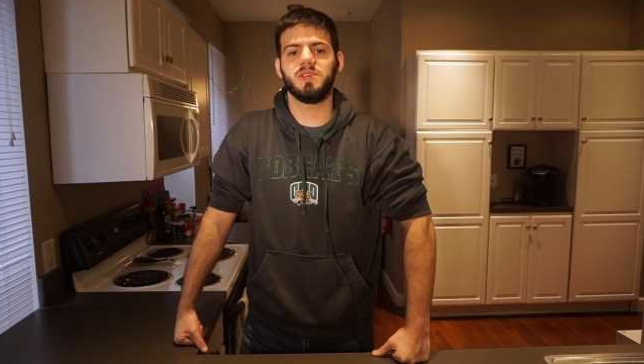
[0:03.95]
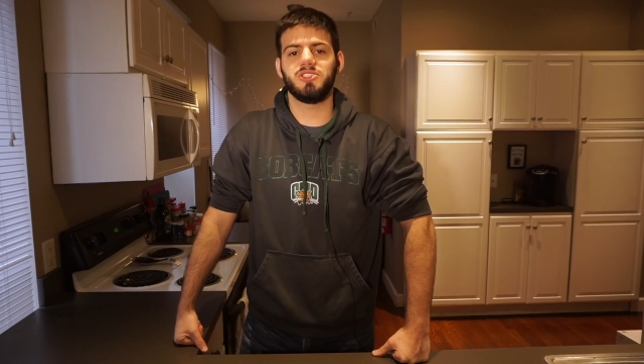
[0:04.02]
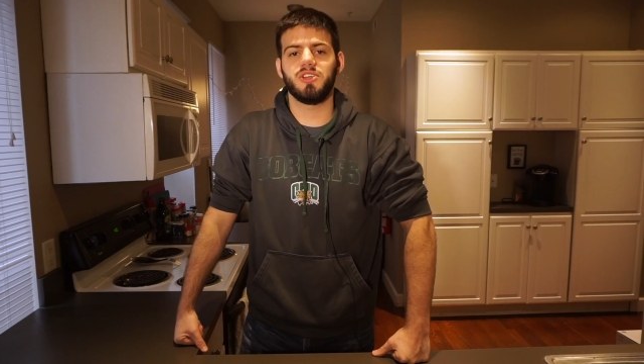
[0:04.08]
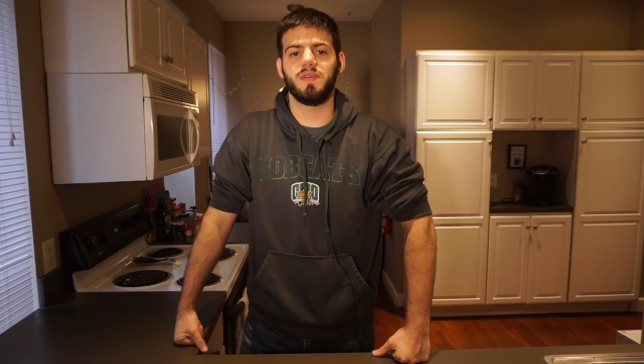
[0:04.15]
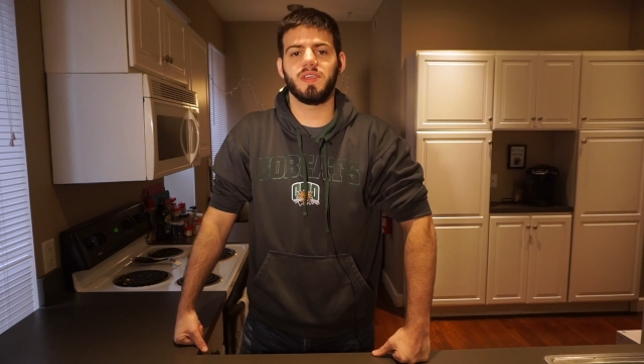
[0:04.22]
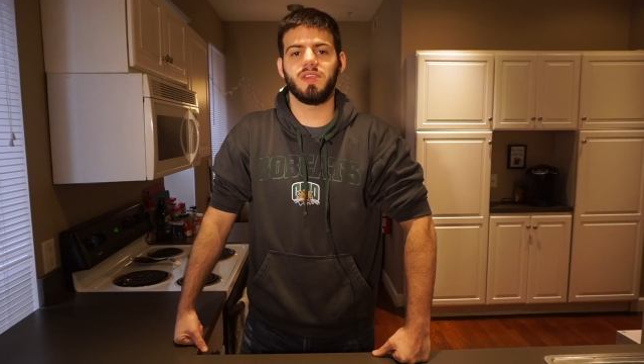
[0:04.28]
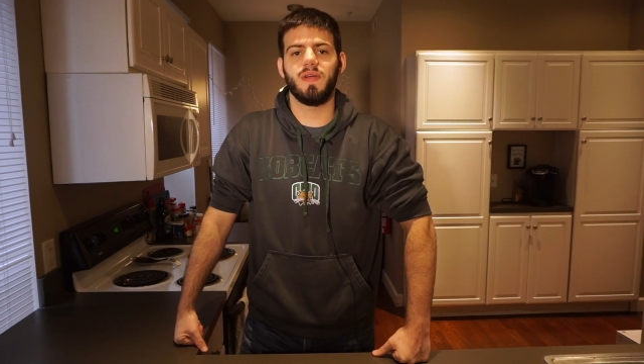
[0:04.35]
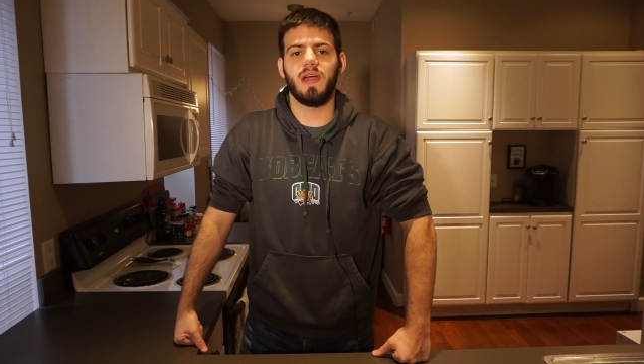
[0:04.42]

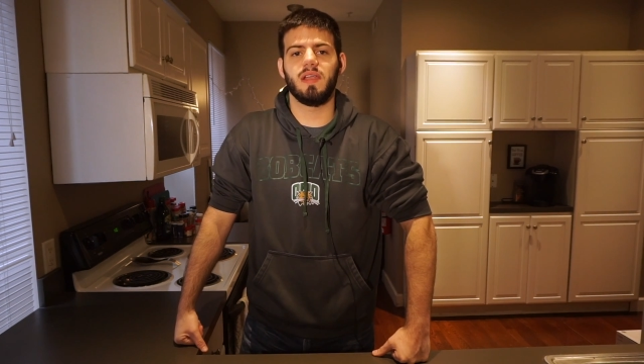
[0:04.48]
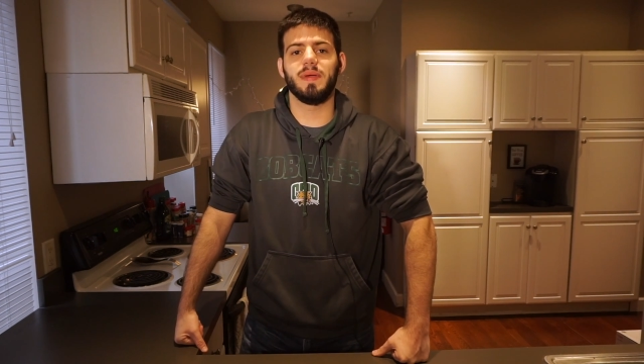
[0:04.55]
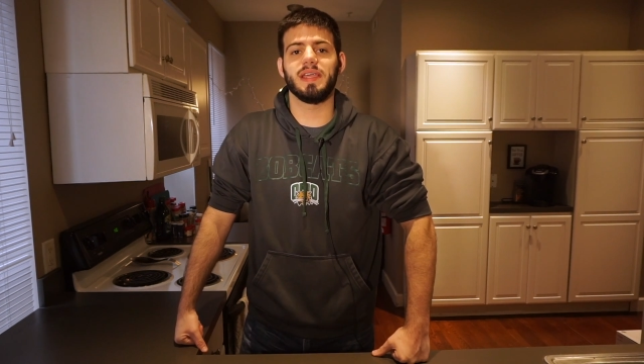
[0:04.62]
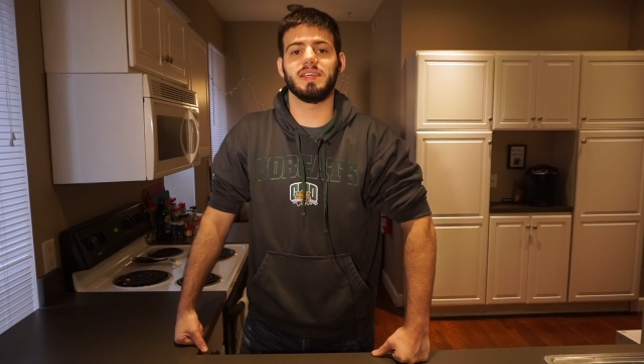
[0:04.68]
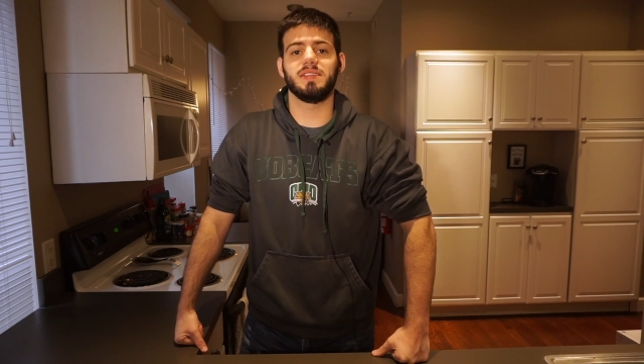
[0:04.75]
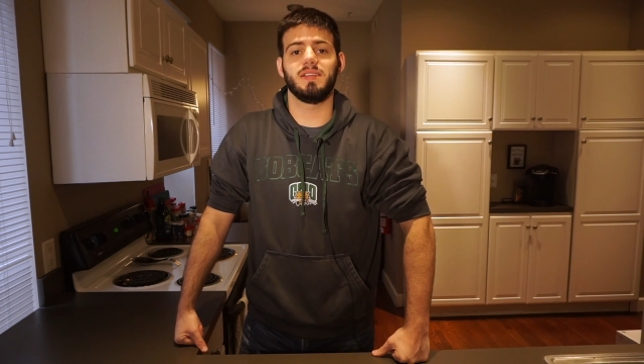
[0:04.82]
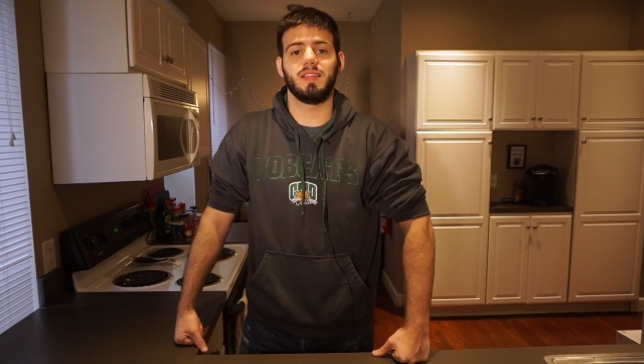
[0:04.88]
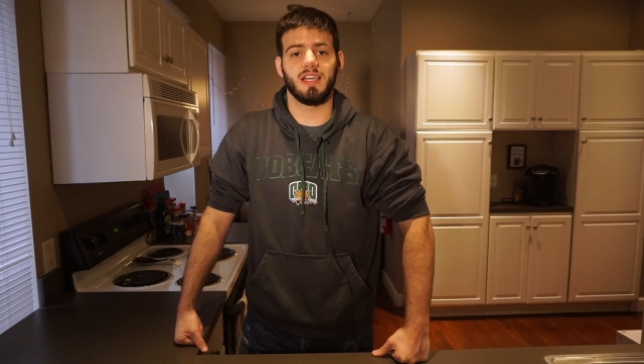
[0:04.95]
showing you how to make
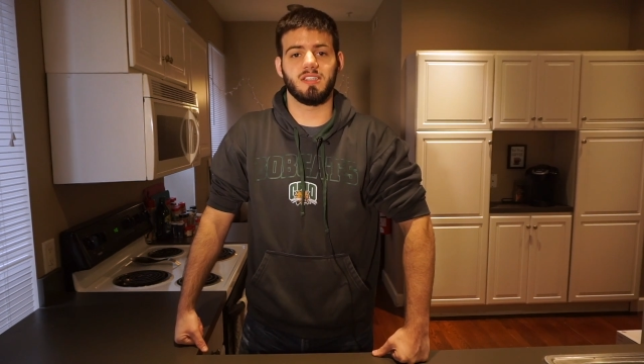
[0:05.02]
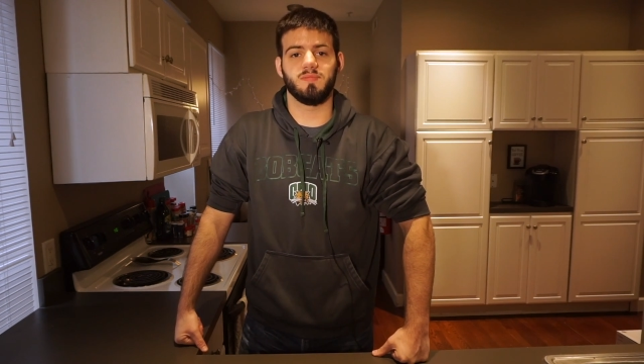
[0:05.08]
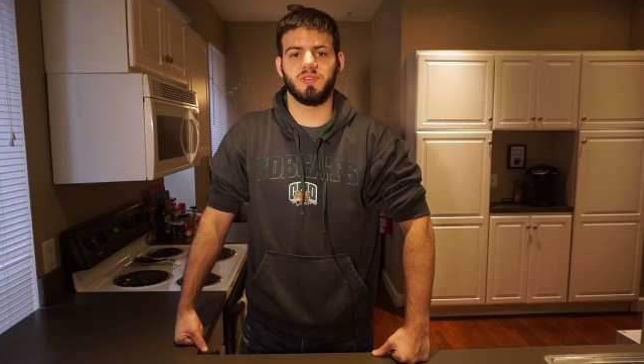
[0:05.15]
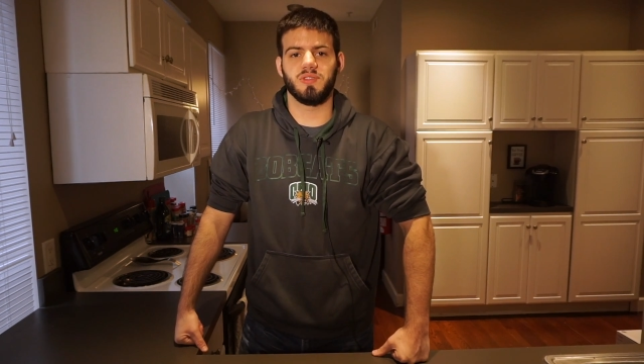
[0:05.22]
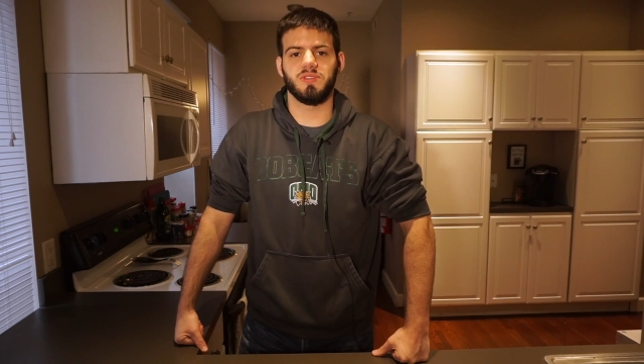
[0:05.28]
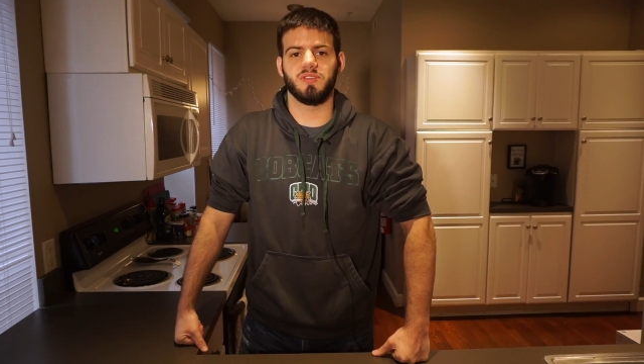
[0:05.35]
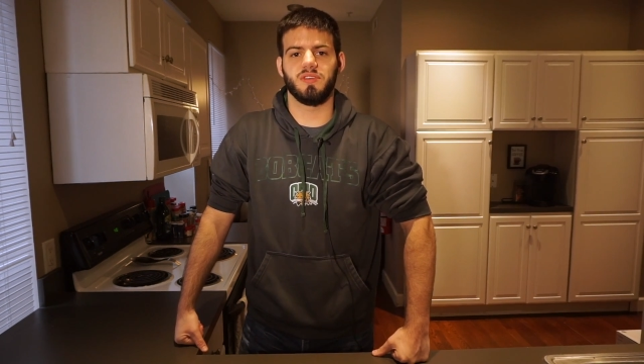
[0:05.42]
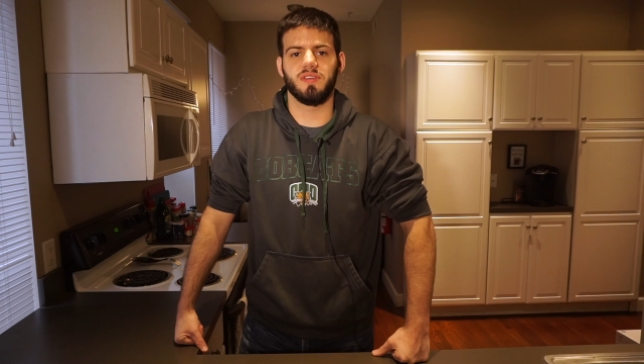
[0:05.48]
a delectable
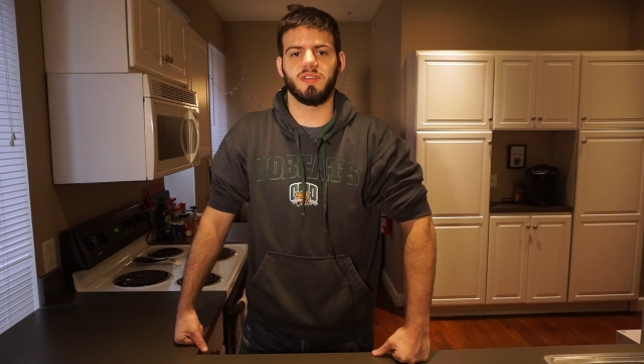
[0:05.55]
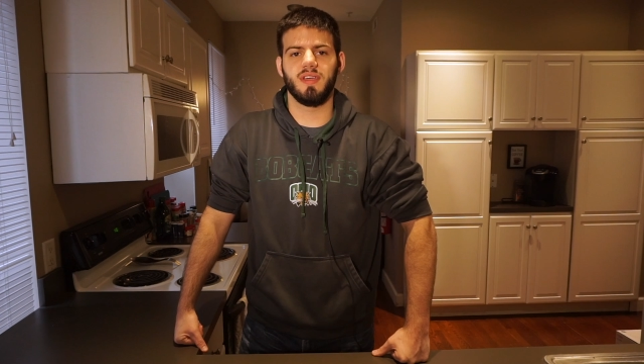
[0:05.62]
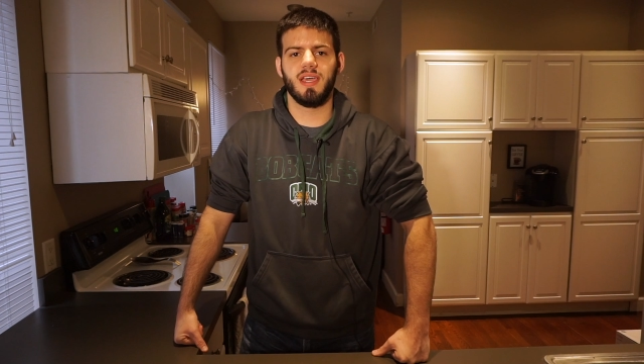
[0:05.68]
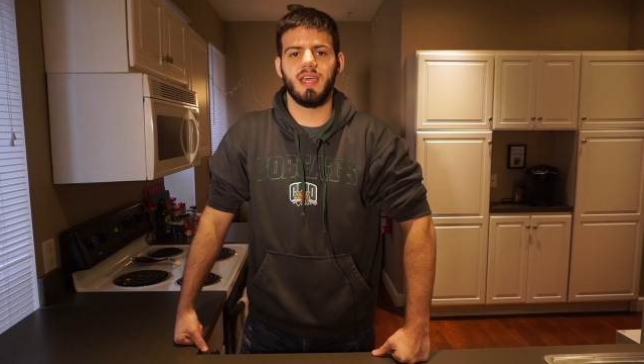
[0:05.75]
dessert.